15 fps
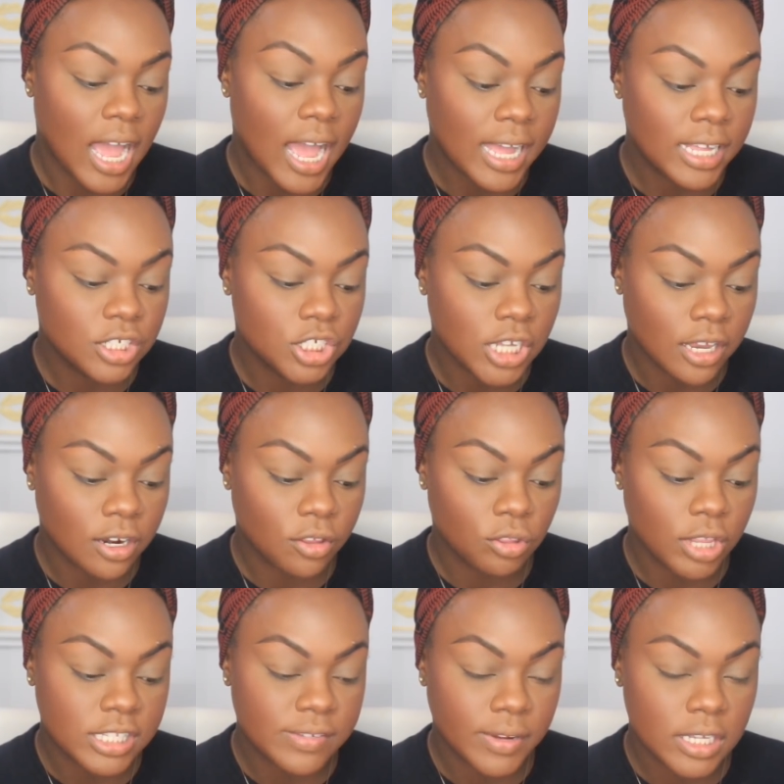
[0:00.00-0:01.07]
eyeshadow
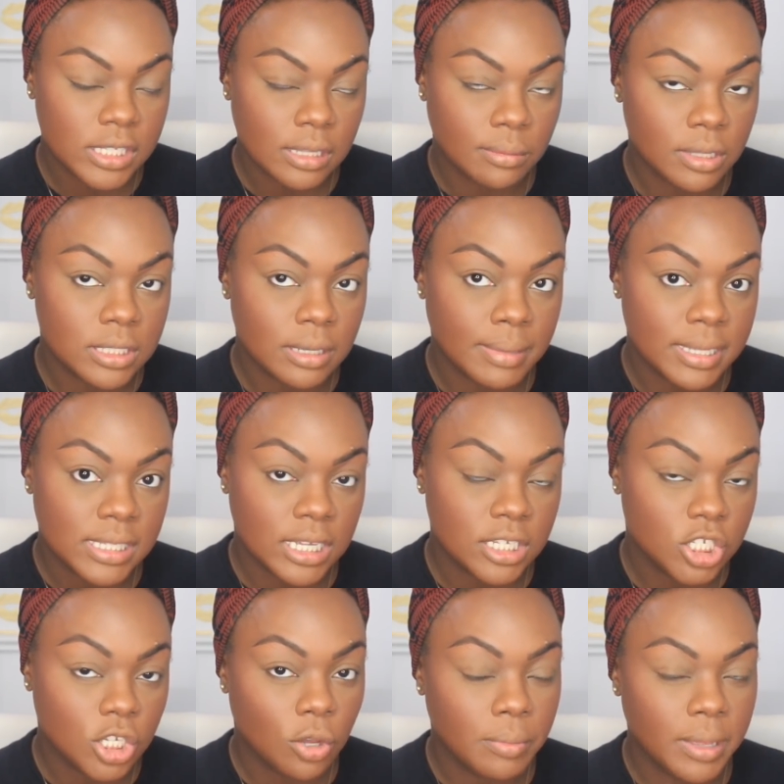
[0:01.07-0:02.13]
that's very similar to my
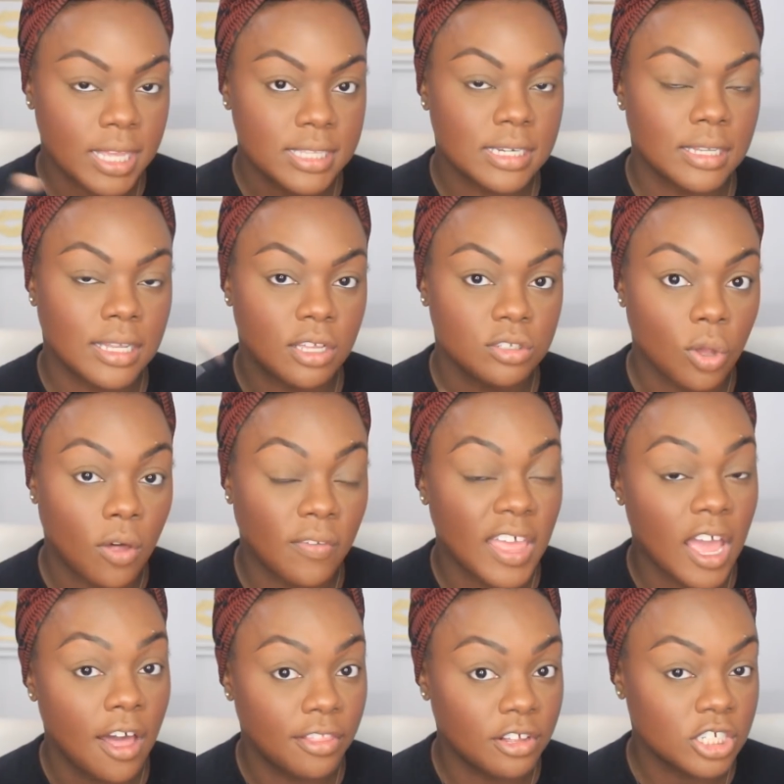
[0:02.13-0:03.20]
skin tone because it allows all
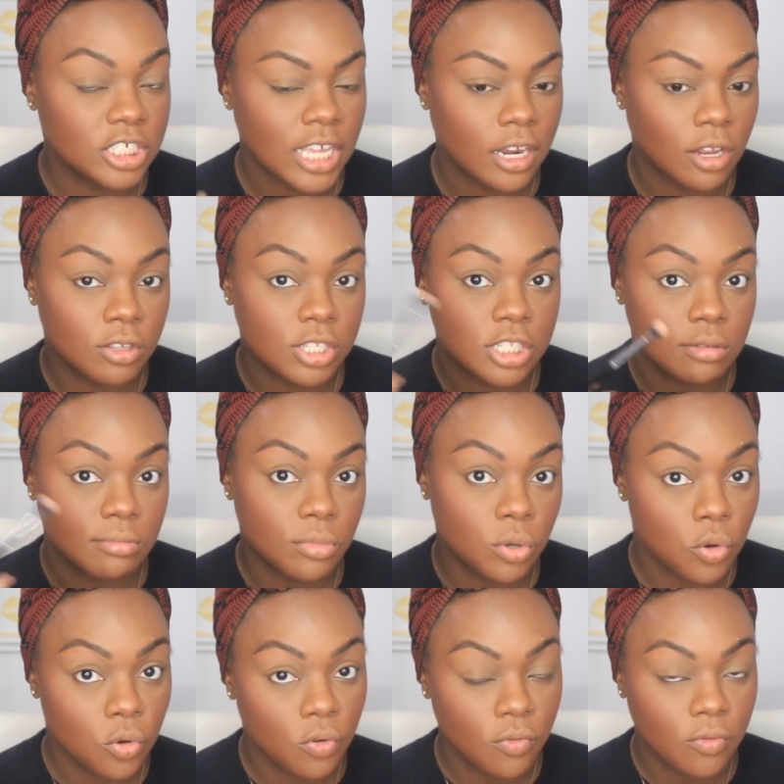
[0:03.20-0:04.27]
the other shadows to
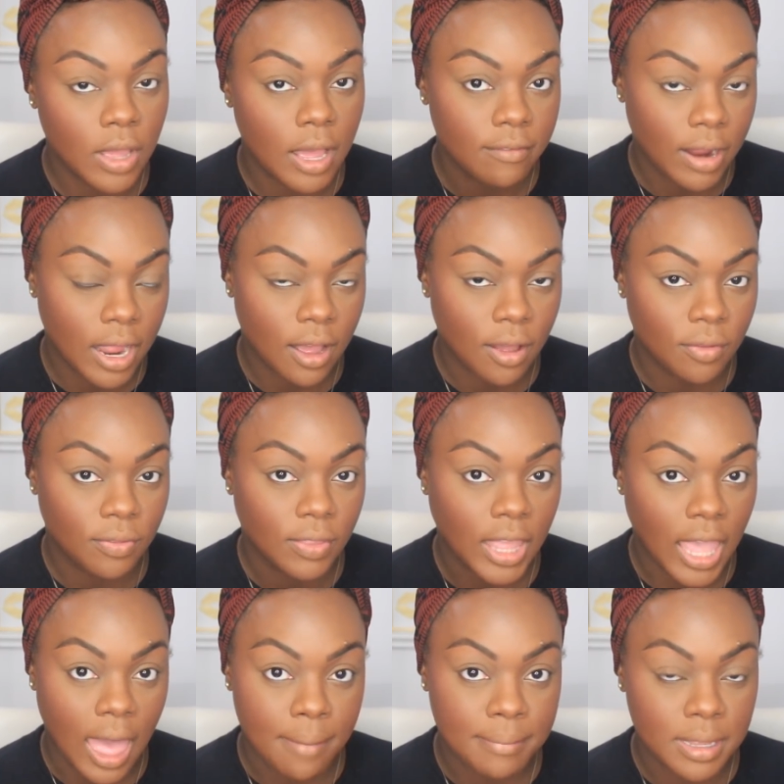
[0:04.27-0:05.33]
move around the
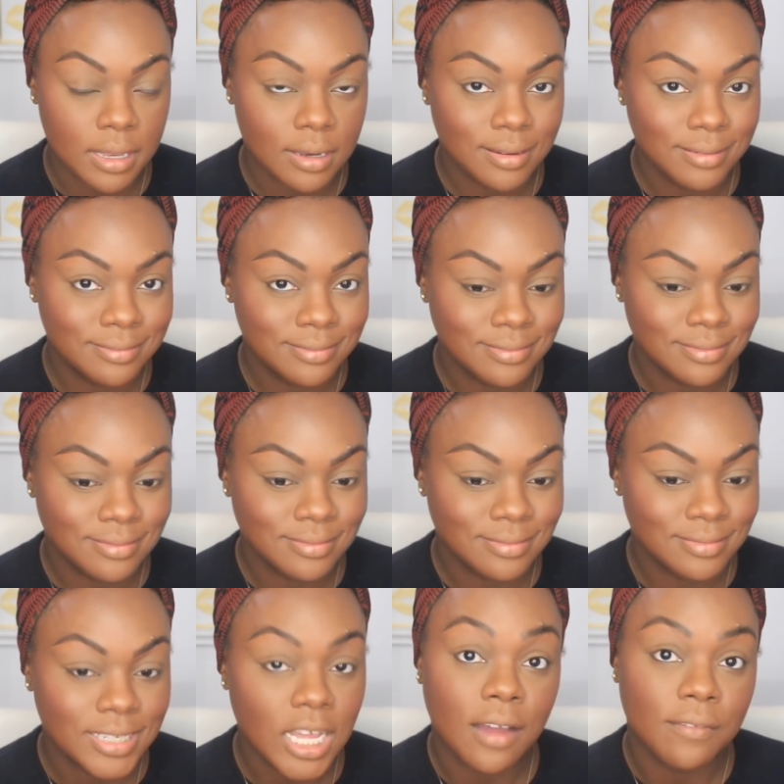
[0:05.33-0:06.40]
cabin
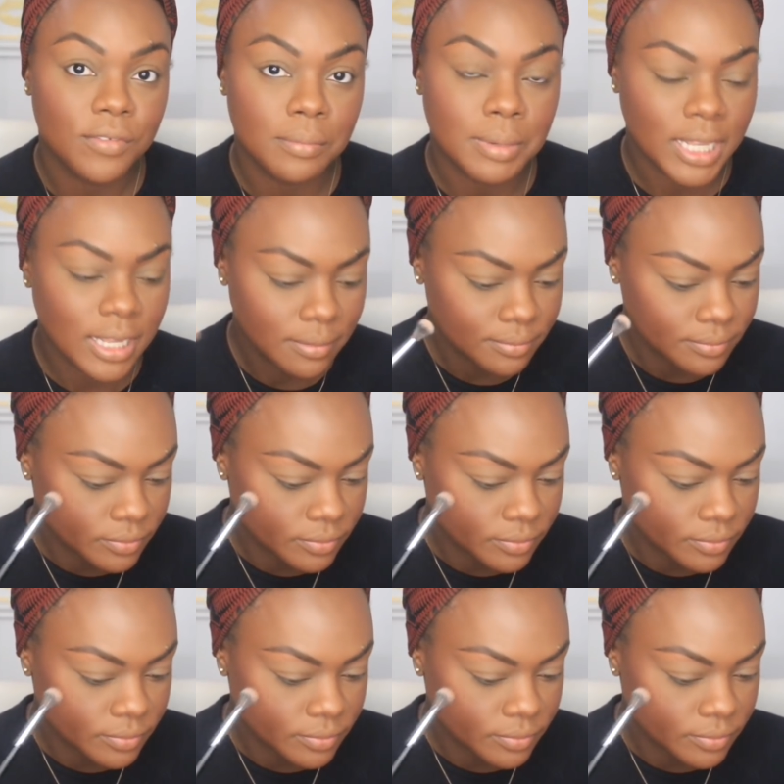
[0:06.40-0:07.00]
comfortably.